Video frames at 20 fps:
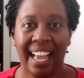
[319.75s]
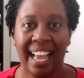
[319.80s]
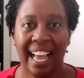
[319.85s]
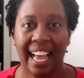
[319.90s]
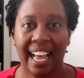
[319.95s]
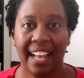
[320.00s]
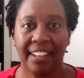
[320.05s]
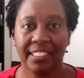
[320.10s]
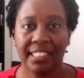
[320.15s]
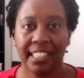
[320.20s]

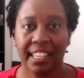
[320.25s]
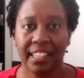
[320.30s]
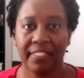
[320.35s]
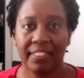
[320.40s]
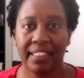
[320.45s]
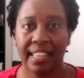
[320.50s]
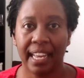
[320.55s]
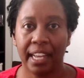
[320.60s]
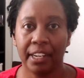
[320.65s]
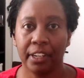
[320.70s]
Outside of
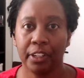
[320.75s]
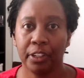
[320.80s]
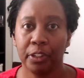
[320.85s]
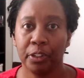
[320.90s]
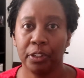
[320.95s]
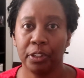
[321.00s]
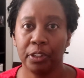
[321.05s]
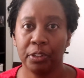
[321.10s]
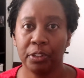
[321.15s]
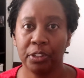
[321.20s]
that, who
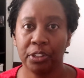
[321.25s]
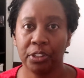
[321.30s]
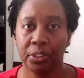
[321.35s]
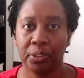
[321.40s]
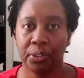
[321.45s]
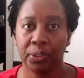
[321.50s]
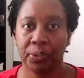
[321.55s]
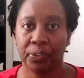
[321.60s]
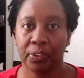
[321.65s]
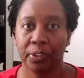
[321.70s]
you
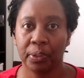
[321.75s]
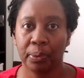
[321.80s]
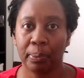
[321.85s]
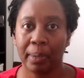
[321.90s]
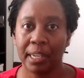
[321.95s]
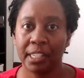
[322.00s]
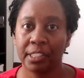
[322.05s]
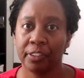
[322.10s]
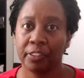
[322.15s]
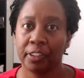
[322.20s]
choose for the
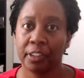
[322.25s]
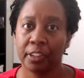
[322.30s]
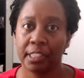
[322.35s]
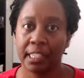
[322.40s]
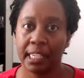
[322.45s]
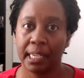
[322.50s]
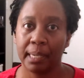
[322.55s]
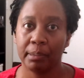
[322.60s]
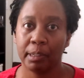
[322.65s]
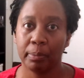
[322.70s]
rest of your
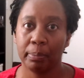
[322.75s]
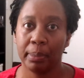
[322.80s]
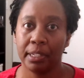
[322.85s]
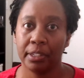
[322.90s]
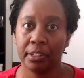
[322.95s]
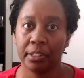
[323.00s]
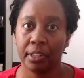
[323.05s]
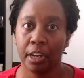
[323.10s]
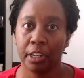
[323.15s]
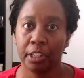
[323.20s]
team
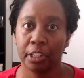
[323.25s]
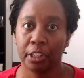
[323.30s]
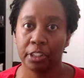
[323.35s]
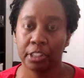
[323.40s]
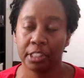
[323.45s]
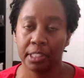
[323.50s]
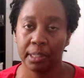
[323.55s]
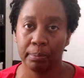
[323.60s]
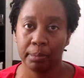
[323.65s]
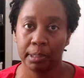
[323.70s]
depends on your
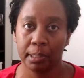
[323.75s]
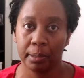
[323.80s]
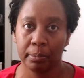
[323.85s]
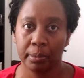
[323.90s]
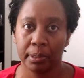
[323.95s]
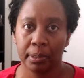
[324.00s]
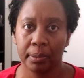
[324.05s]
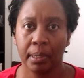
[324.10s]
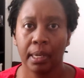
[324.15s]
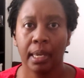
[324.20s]

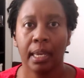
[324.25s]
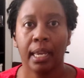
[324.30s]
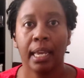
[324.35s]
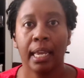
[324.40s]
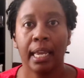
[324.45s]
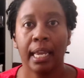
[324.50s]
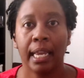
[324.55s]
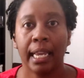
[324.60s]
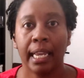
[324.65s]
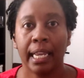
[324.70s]
symptoms.
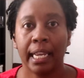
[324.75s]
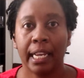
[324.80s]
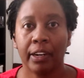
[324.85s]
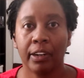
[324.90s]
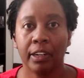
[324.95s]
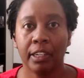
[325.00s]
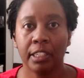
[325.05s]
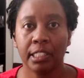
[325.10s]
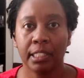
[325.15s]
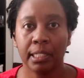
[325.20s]
Here
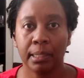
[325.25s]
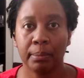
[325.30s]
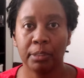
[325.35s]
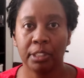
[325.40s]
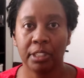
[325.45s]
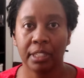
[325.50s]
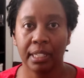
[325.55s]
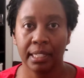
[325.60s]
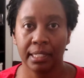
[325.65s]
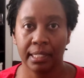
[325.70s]
are some
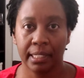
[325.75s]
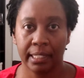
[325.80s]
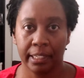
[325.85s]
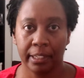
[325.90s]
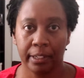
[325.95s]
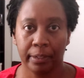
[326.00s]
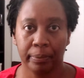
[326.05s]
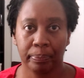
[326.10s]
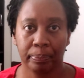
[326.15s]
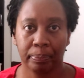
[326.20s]
to
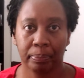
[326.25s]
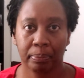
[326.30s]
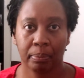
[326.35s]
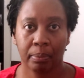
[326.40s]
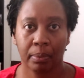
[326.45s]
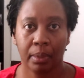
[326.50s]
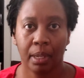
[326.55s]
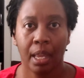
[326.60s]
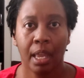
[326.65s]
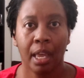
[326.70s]
consider.
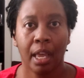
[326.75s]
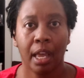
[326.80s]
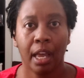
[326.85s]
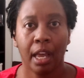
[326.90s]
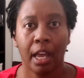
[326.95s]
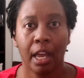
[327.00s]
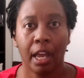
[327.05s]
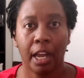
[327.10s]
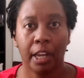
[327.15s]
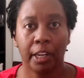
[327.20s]

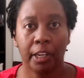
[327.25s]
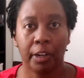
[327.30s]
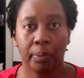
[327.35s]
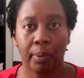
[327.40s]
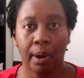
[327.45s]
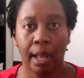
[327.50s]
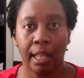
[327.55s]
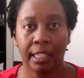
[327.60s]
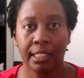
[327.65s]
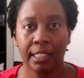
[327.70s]
A
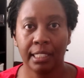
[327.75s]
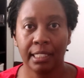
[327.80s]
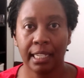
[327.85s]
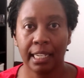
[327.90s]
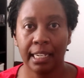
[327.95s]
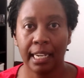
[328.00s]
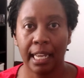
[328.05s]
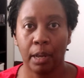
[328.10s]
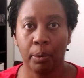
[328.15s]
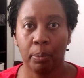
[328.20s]
urologist
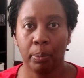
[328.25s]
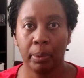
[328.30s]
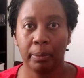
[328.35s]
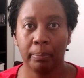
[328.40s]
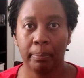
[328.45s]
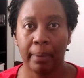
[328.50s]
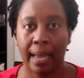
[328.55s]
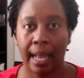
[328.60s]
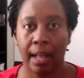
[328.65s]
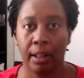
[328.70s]
can help
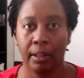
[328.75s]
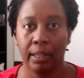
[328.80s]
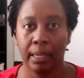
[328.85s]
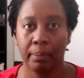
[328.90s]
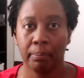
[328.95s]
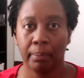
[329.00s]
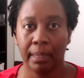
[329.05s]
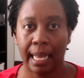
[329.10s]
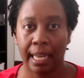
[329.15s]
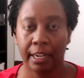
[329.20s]
with bowel
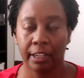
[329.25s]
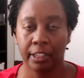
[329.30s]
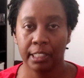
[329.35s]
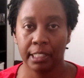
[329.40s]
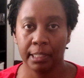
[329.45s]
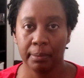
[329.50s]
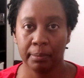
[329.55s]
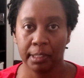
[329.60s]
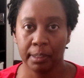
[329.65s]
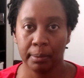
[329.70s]
and bladder
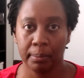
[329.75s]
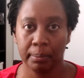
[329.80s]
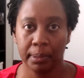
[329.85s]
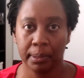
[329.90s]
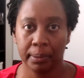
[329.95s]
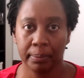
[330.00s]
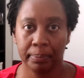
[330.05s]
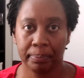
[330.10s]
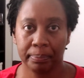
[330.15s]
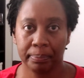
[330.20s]
symptoms.